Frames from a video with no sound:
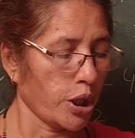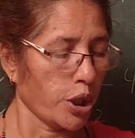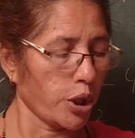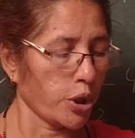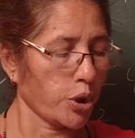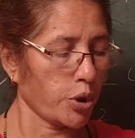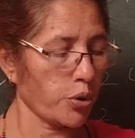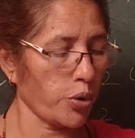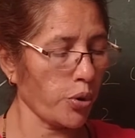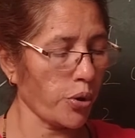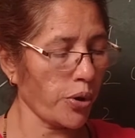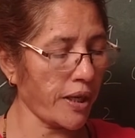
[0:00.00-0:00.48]

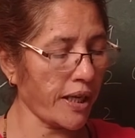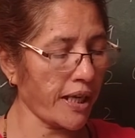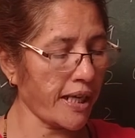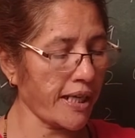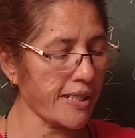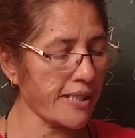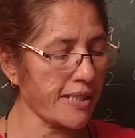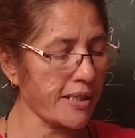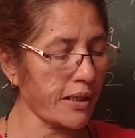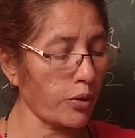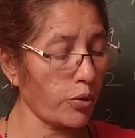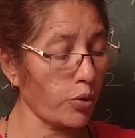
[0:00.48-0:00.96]
2
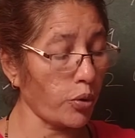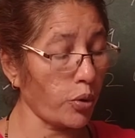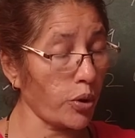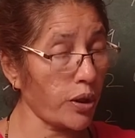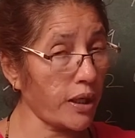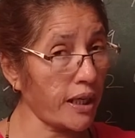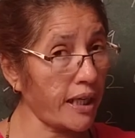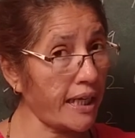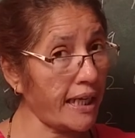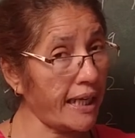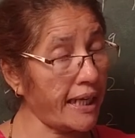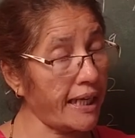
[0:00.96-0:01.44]
is the
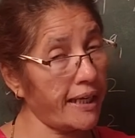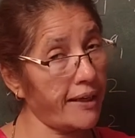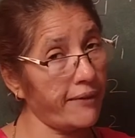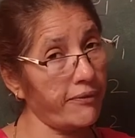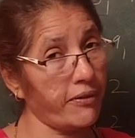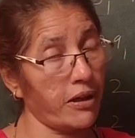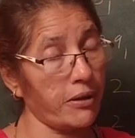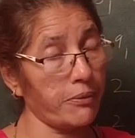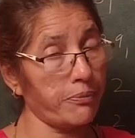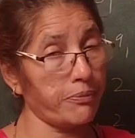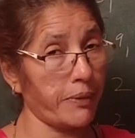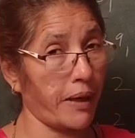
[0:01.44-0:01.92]
only
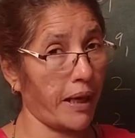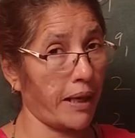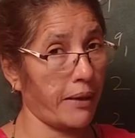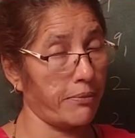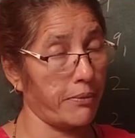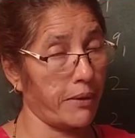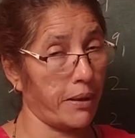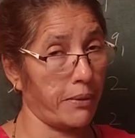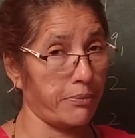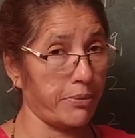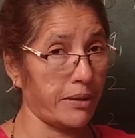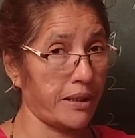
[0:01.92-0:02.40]
even prime
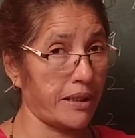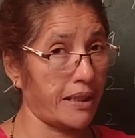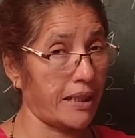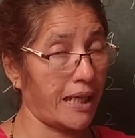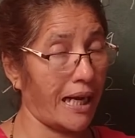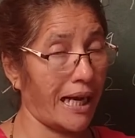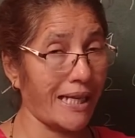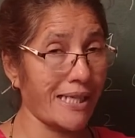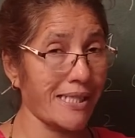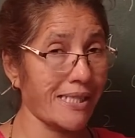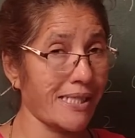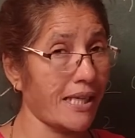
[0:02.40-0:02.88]
number.
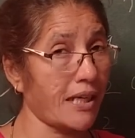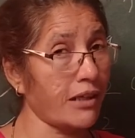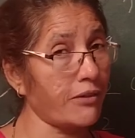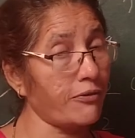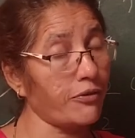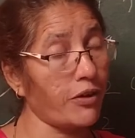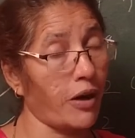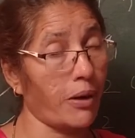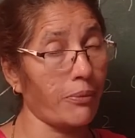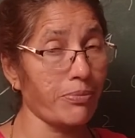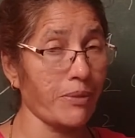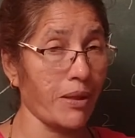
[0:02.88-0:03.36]
I said
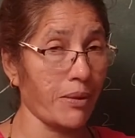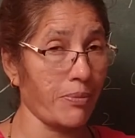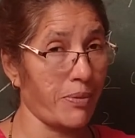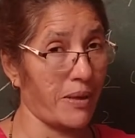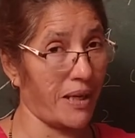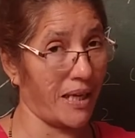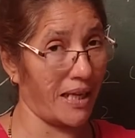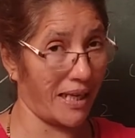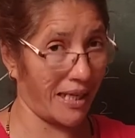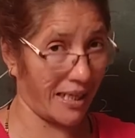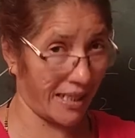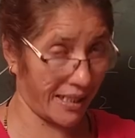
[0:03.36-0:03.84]
from the
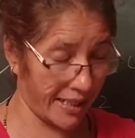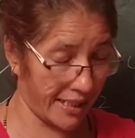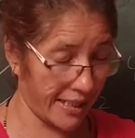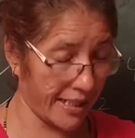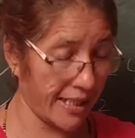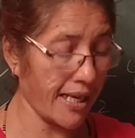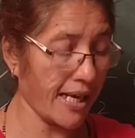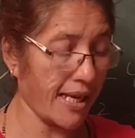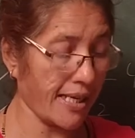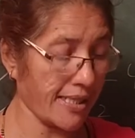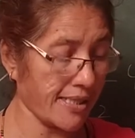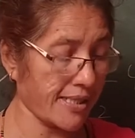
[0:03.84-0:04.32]
beginning.
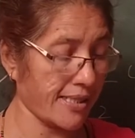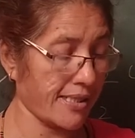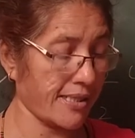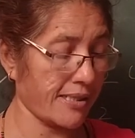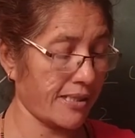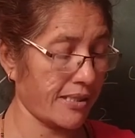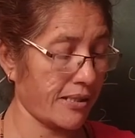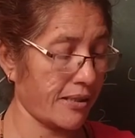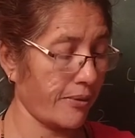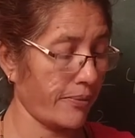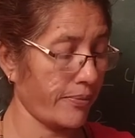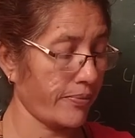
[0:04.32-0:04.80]
Yes.